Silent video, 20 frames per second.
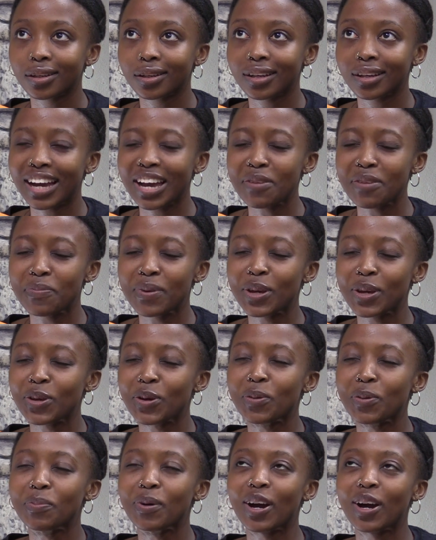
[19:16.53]
I beg
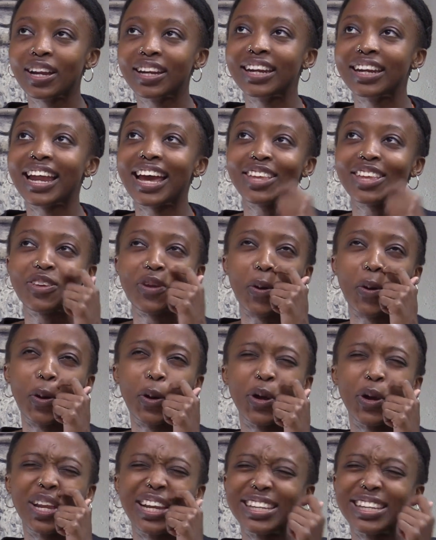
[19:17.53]
your pardon? At your
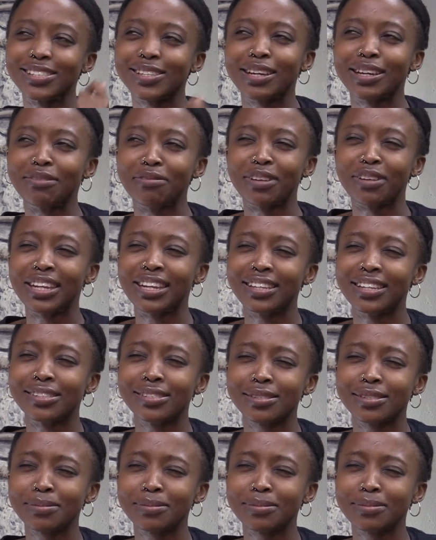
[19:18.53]
earliest convenience.